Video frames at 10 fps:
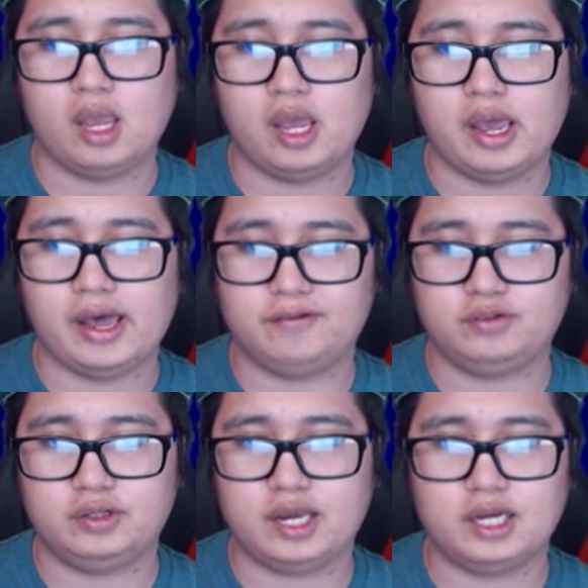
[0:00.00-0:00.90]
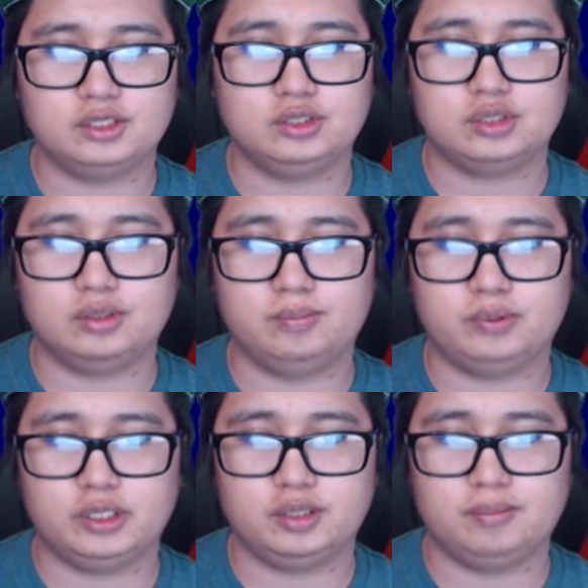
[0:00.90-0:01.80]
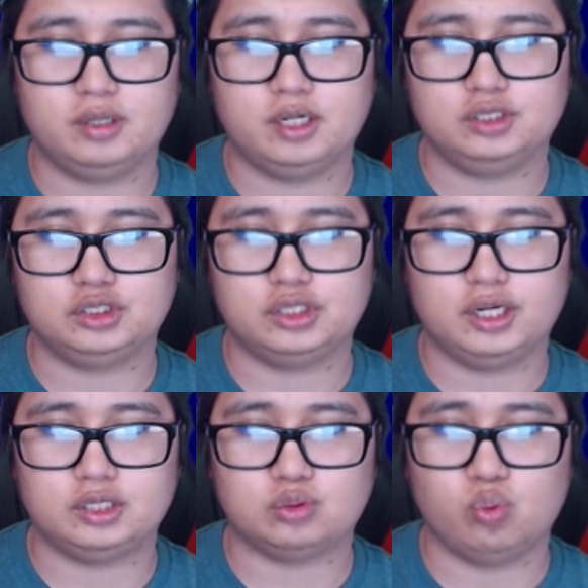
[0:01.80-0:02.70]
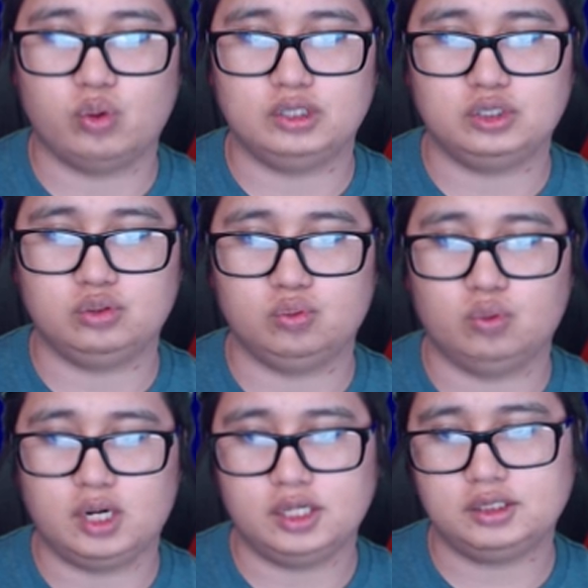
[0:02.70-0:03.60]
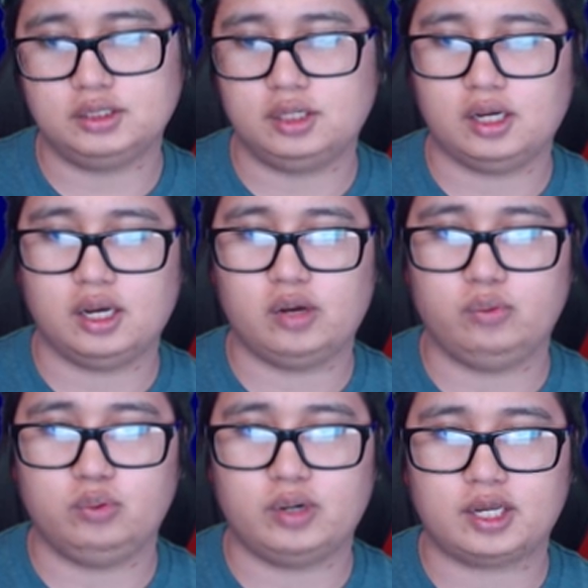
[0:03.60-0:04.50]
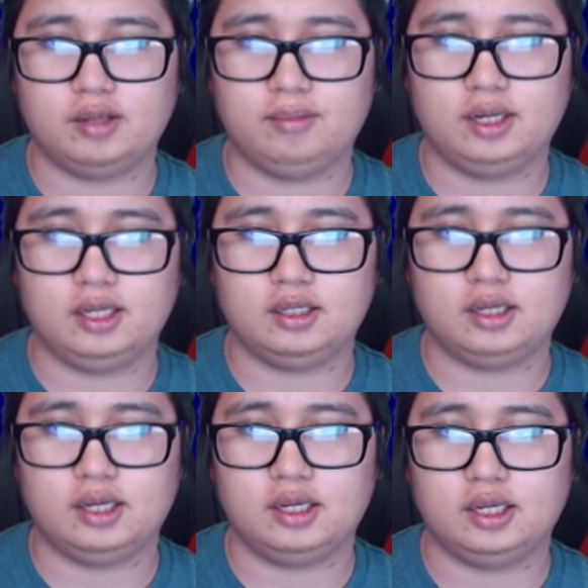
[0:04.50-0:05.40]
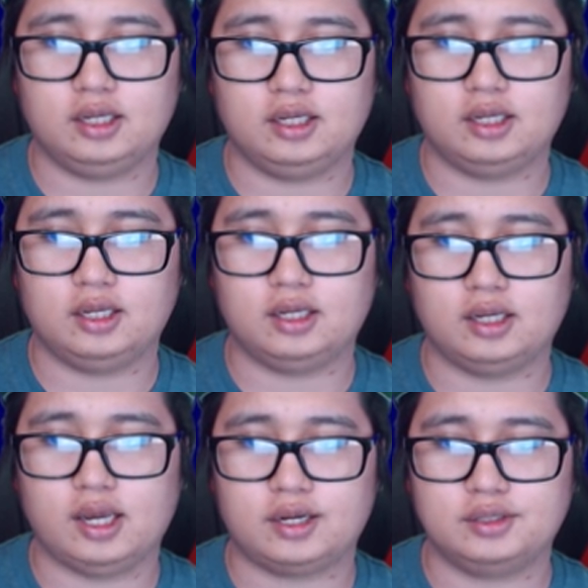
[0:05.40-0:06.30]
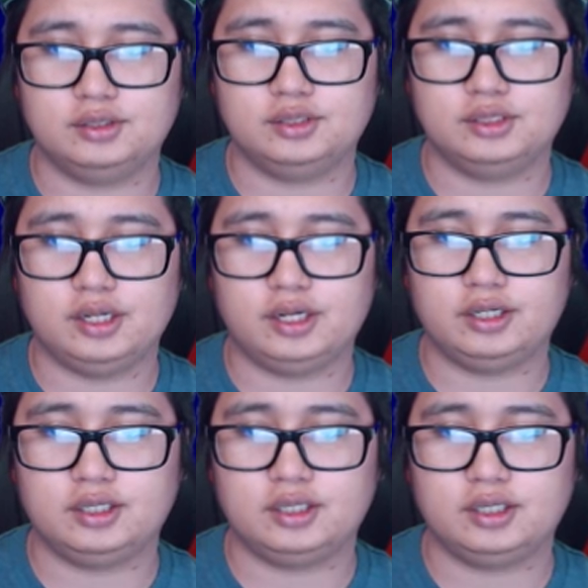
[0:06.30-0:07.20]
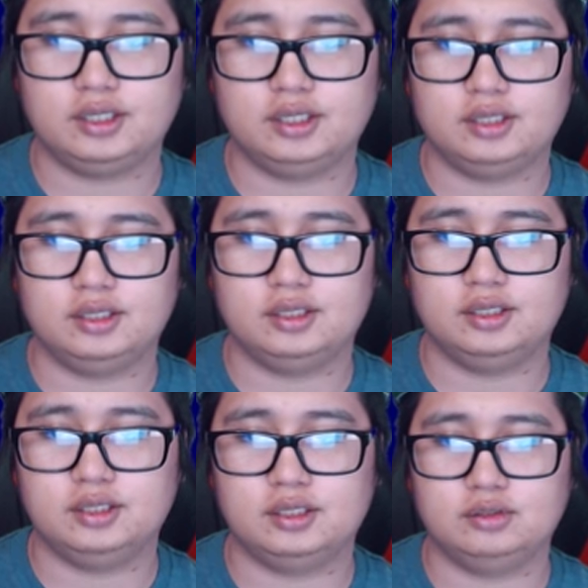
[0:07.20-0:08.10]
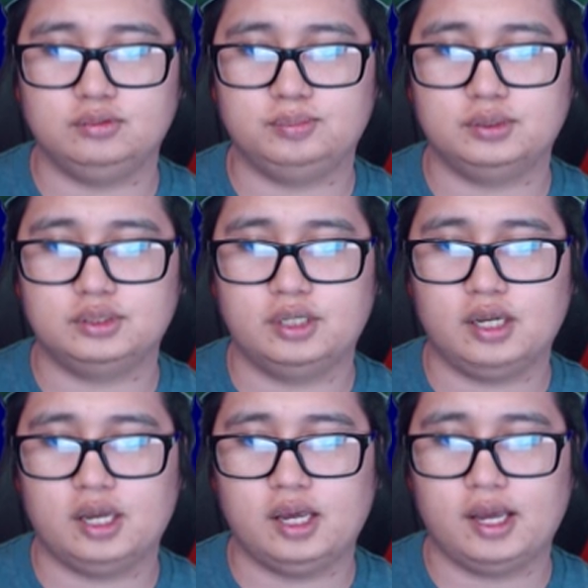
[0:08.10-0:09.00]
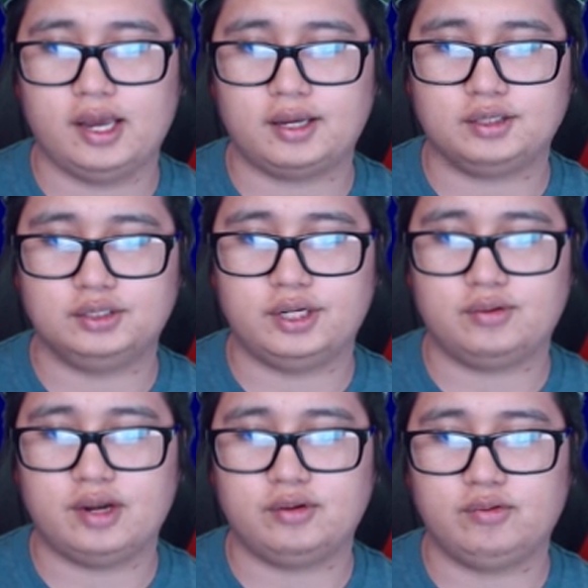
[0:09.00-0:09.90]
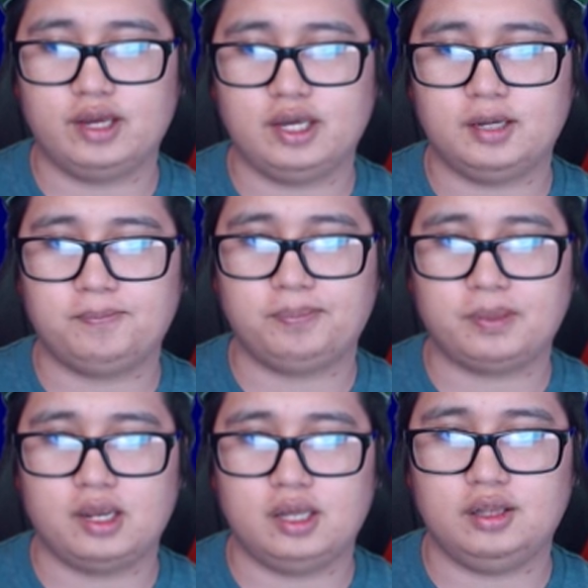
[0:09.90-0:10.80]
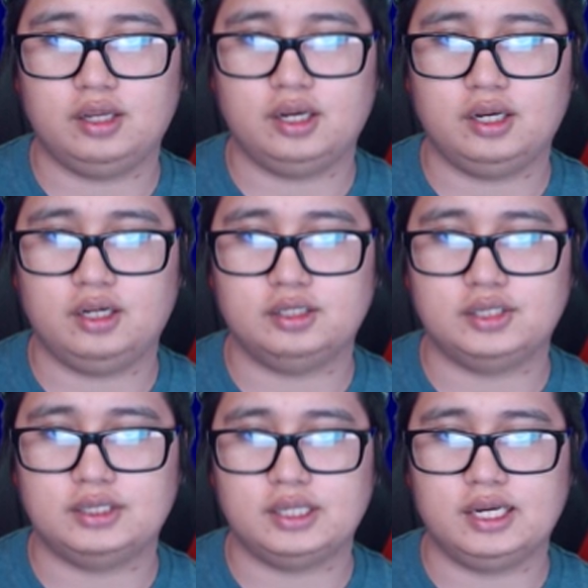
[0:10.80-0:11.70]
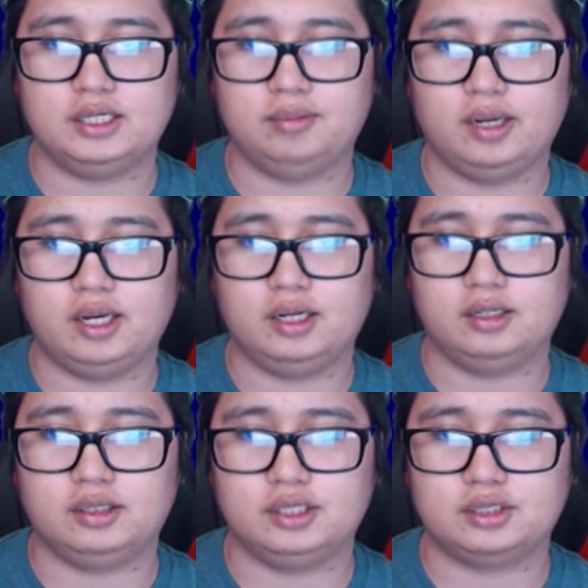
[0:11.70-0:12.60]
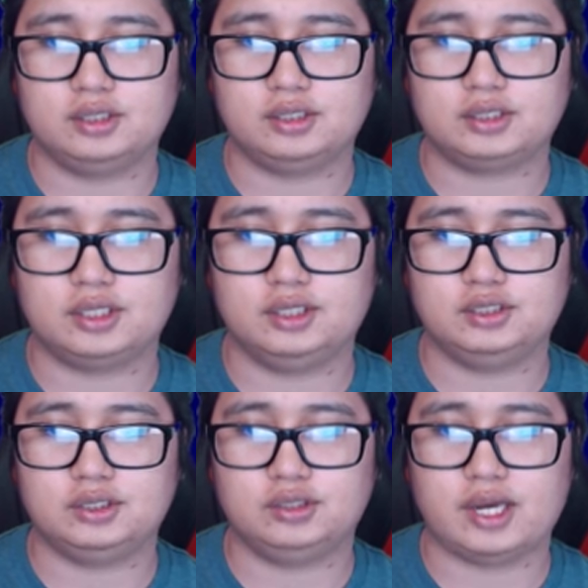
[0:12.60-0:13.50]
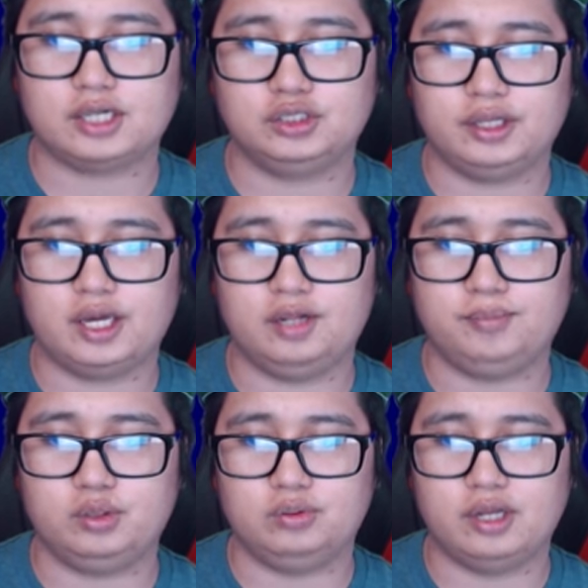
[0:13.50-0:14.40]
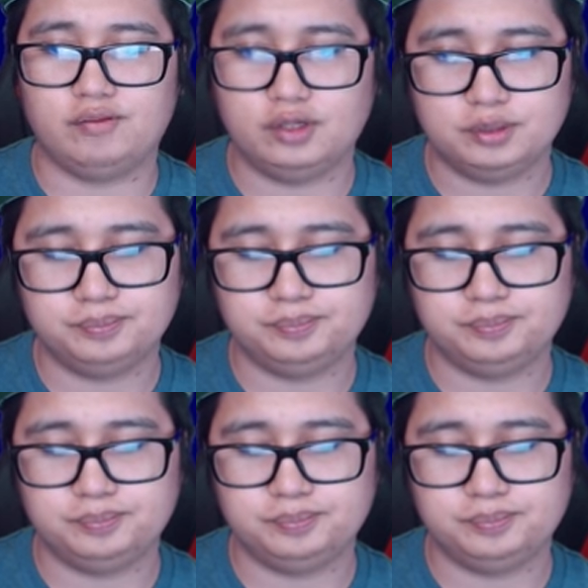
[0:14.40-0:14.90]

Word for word: After that, you can pretty much get what you want. I would recommend getting Ankle Snare, oops, Ankle Snare right away, and then Sandman. These are the skills that will actually help you level.